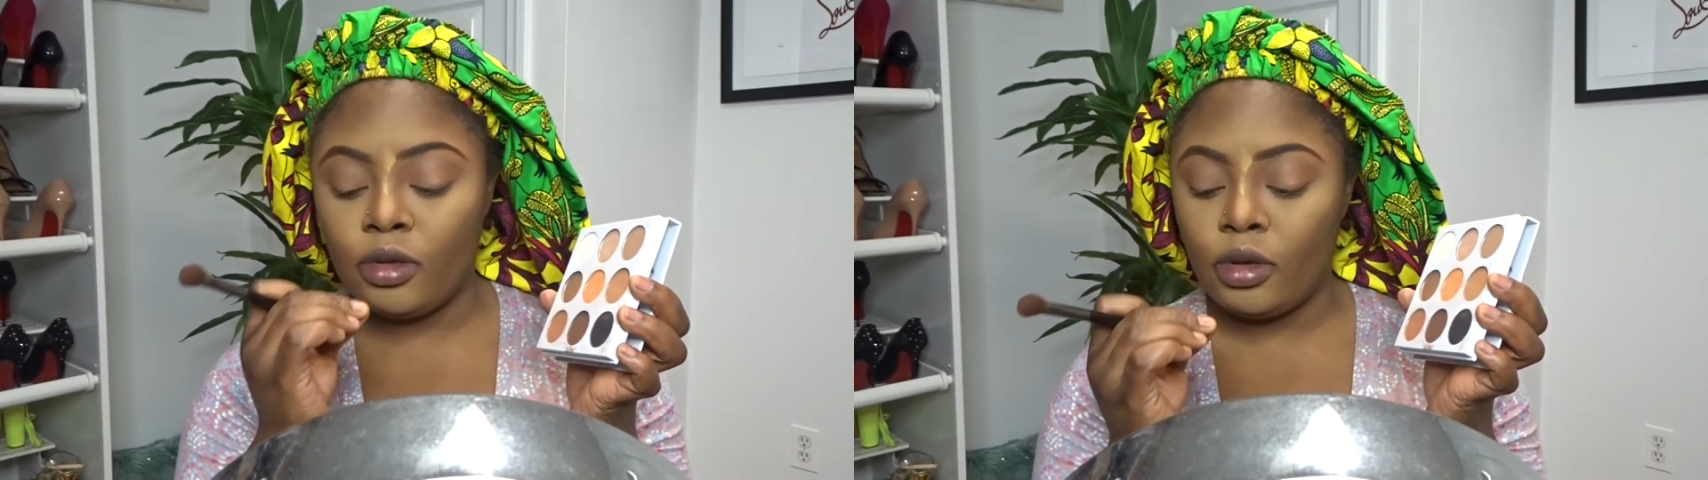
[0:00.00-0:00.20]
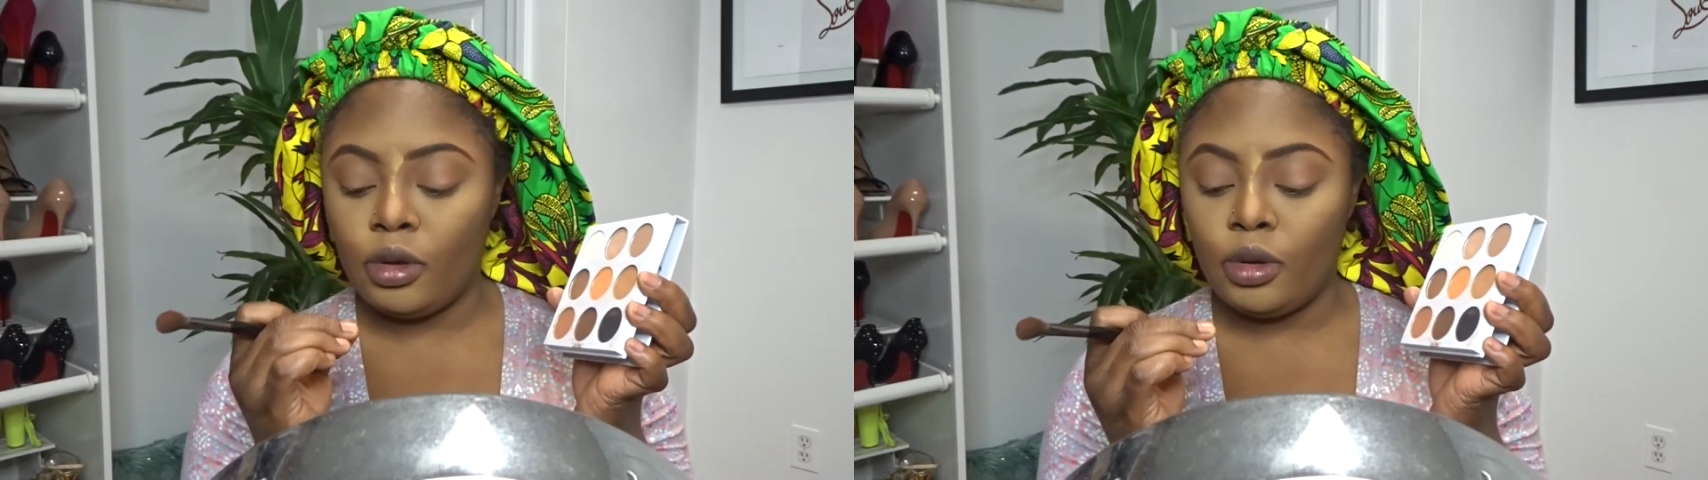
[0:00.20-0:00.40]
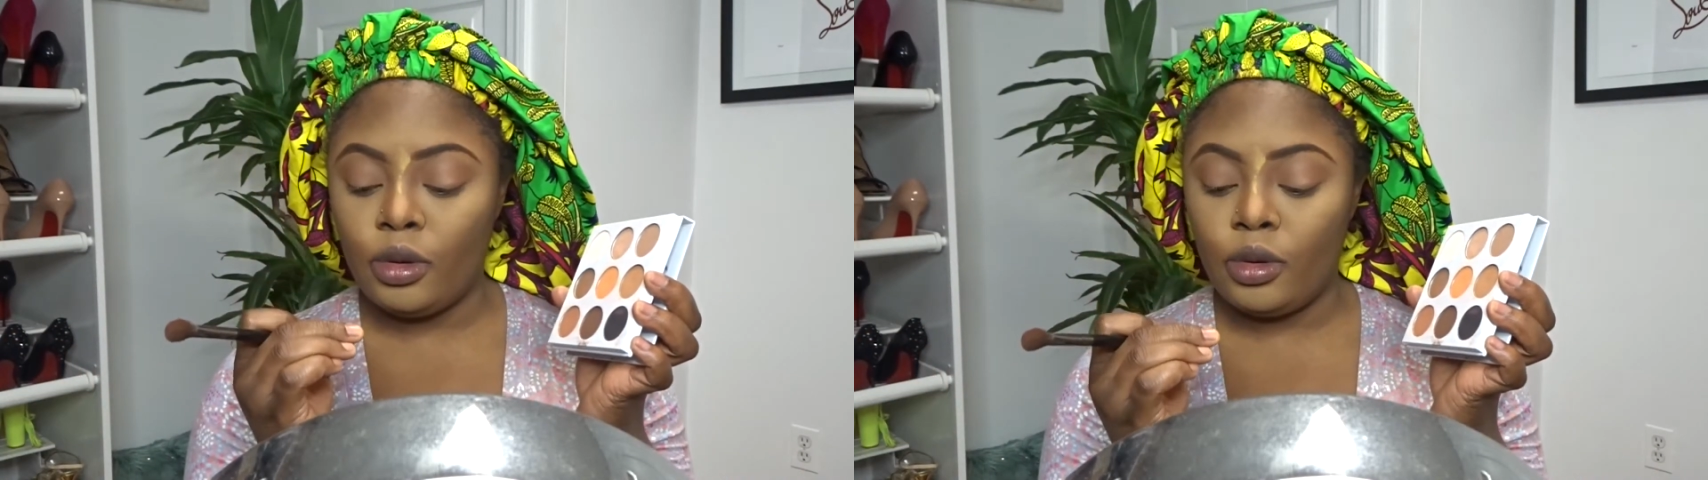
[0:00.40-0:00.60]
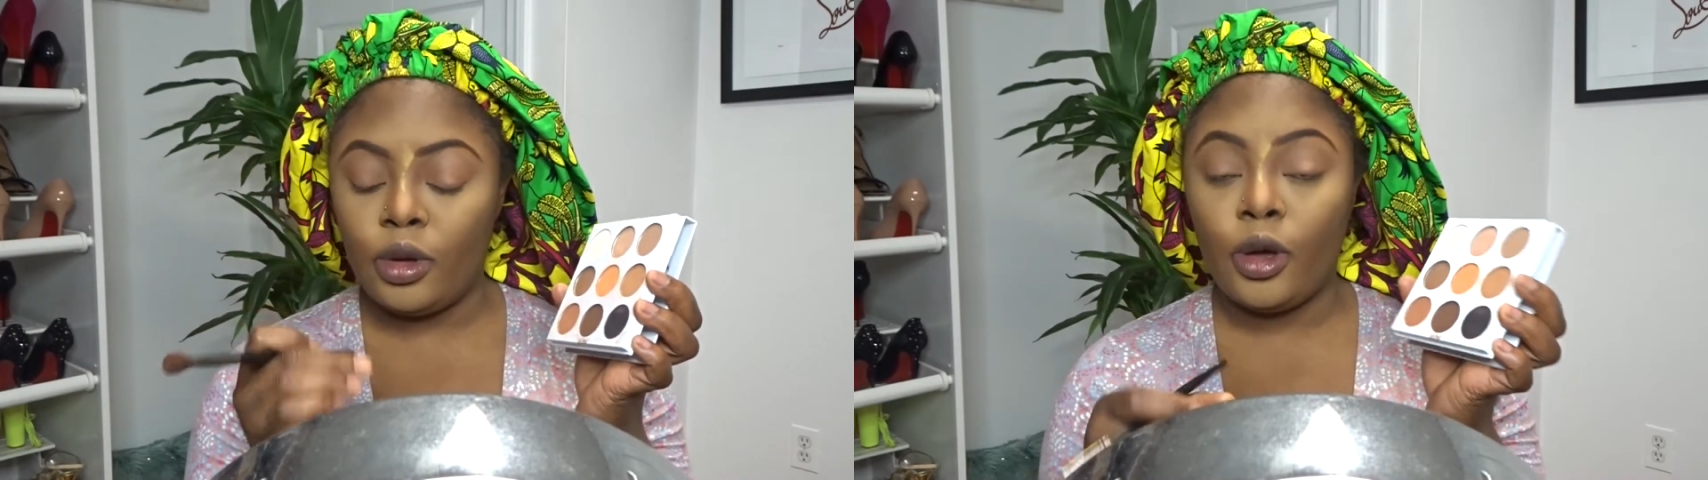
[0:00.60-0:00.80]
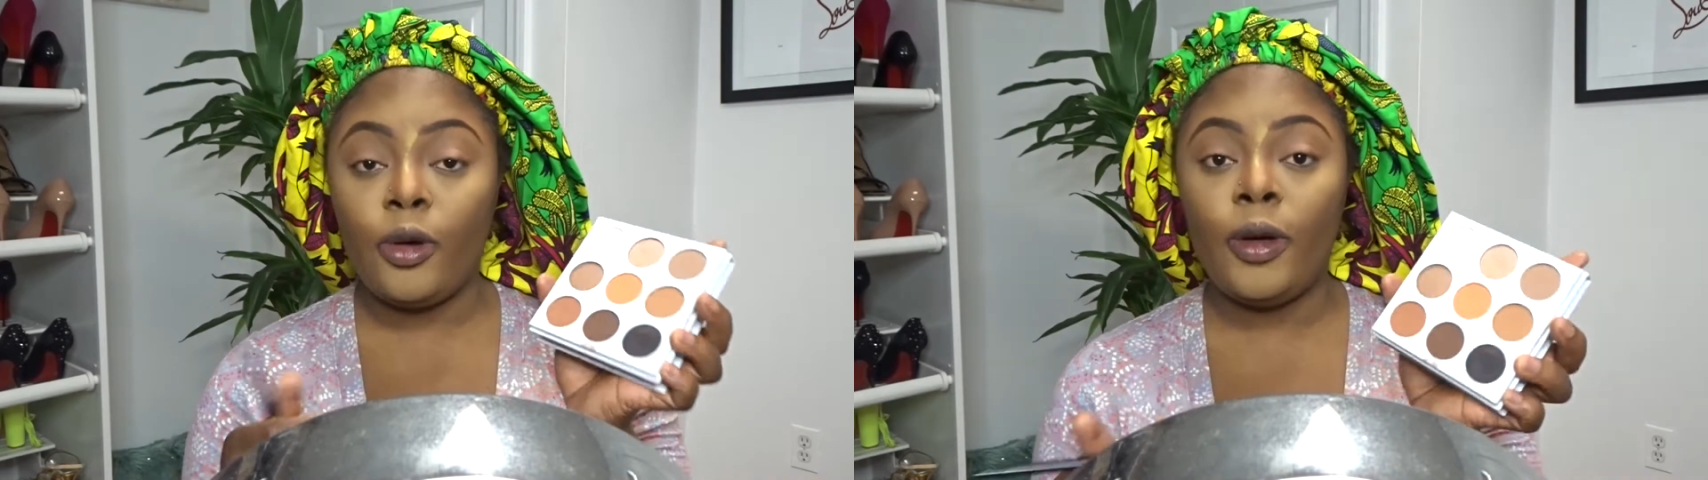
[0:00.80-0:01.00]
to
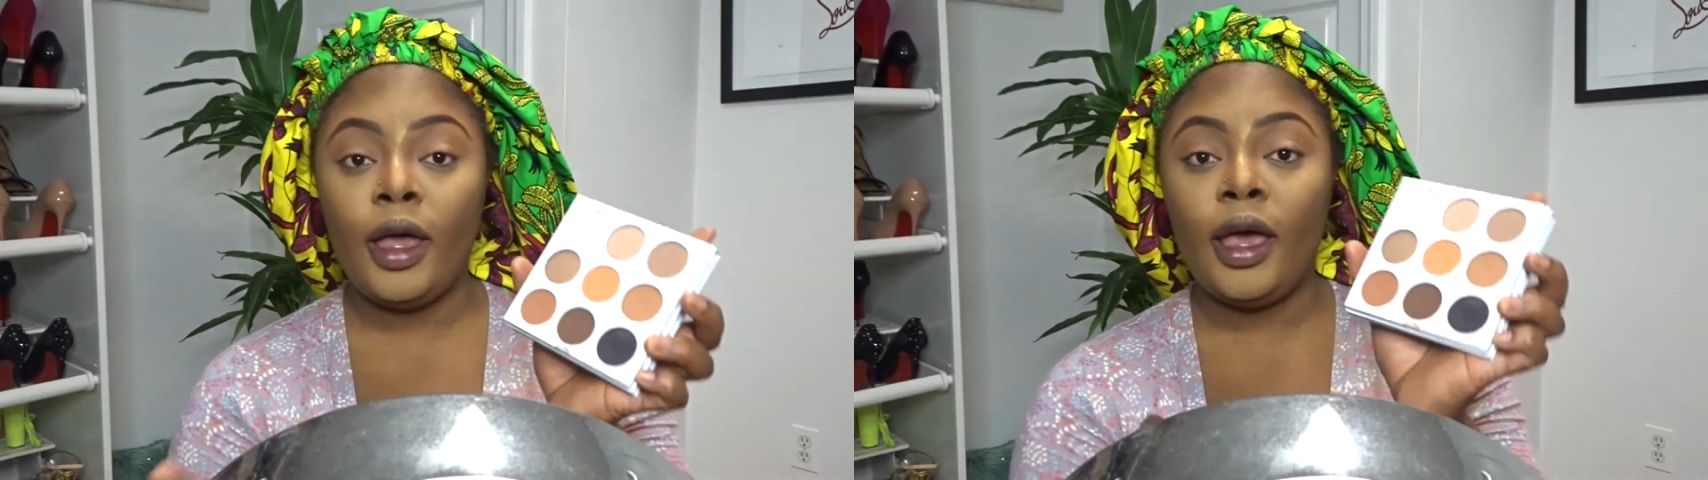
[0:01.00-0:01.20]
go